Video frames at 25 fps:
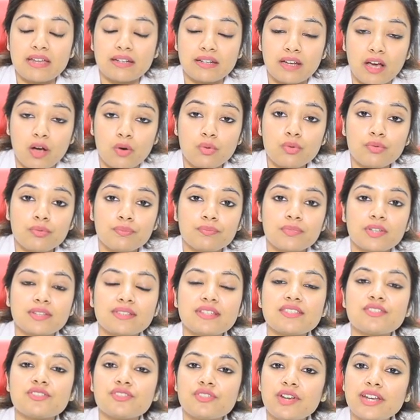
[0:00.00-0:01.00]
Now,
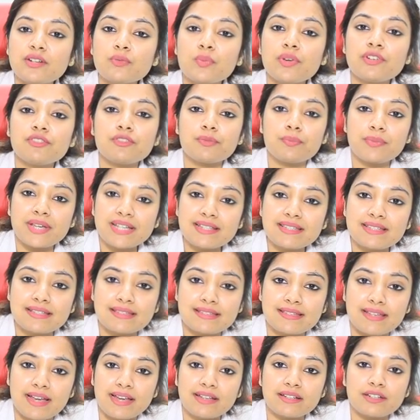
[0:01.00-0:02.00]
this thread when remains
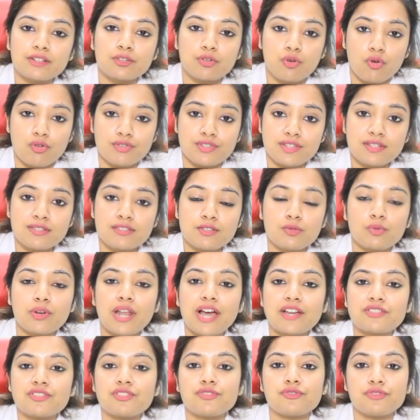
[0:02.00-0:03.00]
inside, it causes
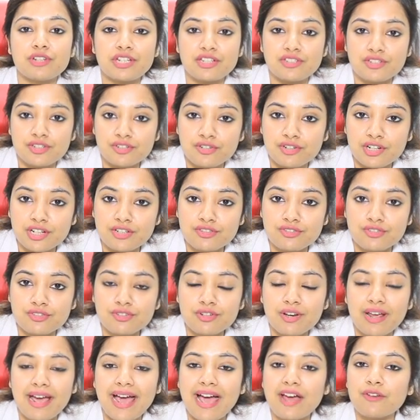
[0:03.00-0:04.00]
collagen
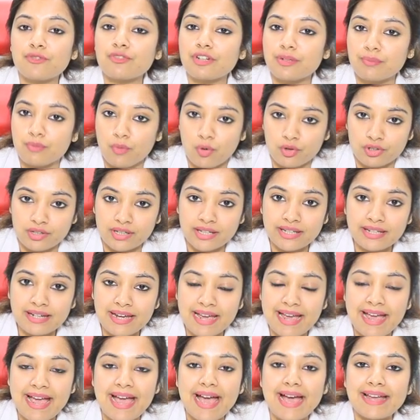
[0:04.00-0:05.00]
regeneration and
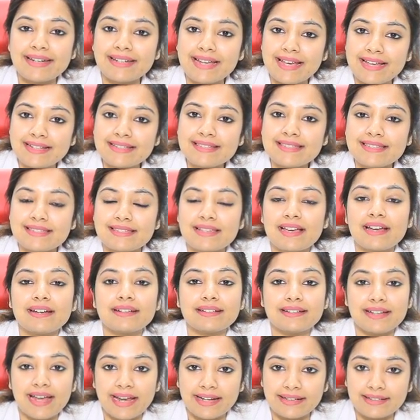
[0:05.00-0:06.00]
remodeling and hence
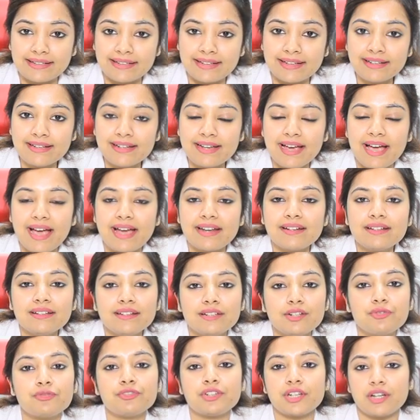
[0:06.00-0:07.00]
tightening
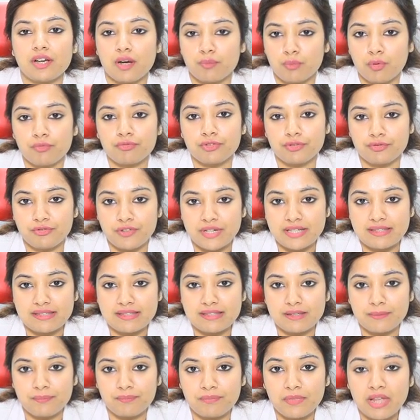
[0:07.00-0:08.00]
and lifting up of the
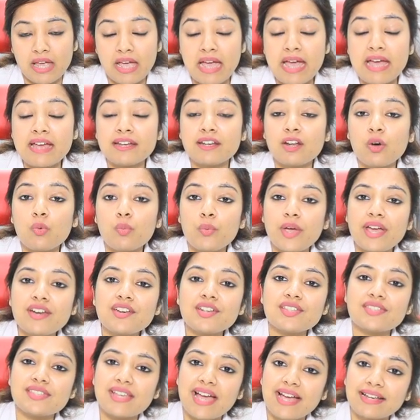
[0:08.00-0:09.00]
face. Now,
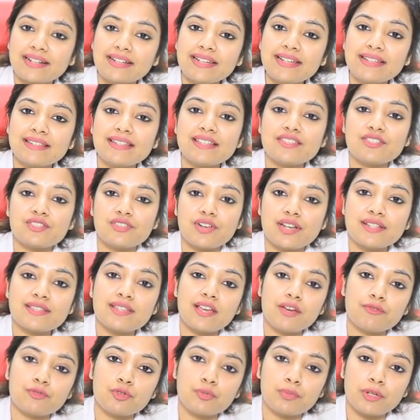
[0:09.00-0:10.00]
where exactly these
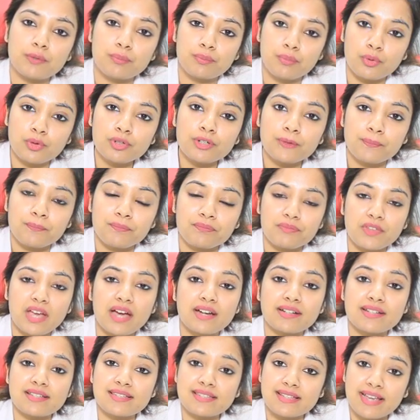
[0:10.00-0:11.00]
threads have to be put
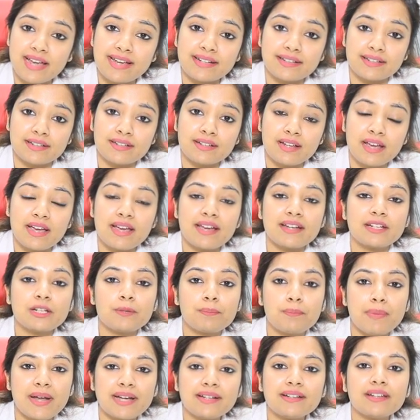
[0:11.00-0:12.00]
are decided
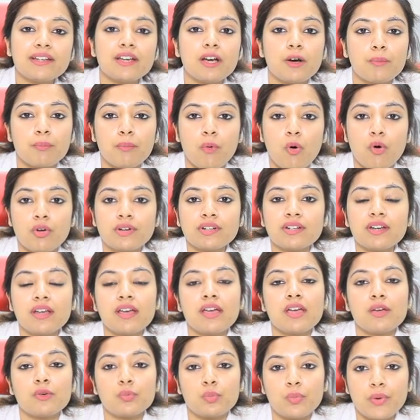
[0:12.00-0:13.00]
depending
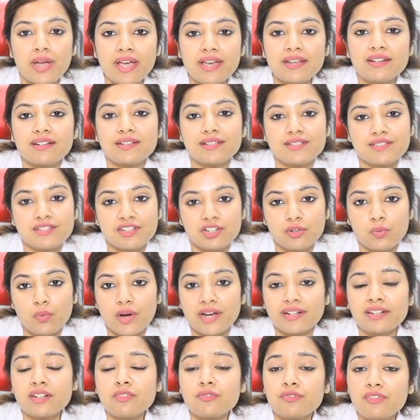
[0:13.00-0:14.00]
upon where it is
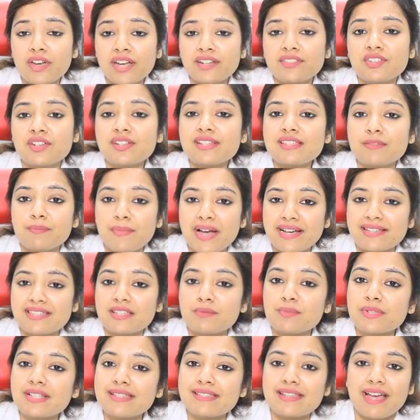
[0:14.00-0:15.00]
required and where there is
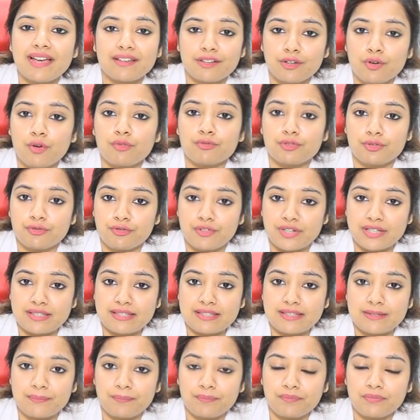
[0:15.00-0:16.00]
maximal sagging of the
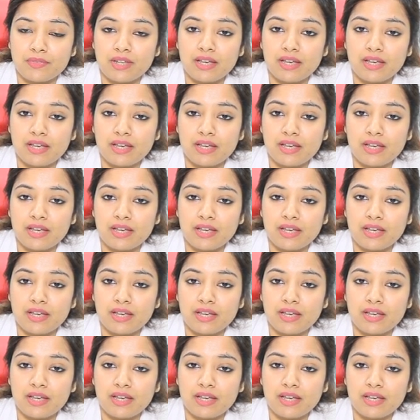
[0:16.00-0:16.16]
face.